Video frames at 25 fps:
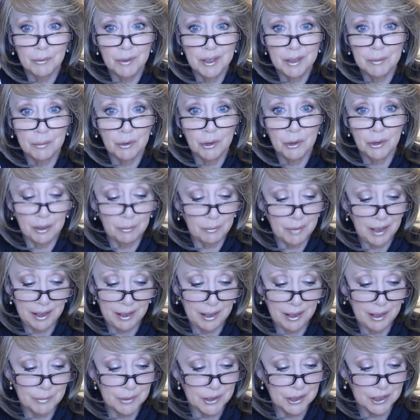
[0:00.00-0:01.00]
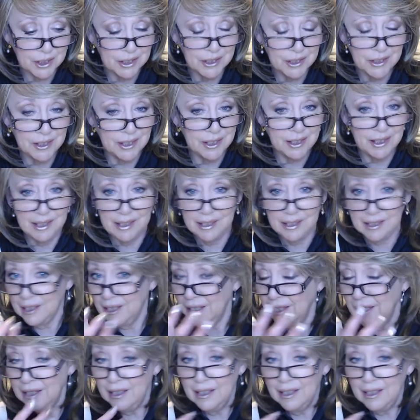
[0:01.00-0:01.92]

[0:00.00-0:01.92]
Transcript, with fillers: It was burning my lips, just the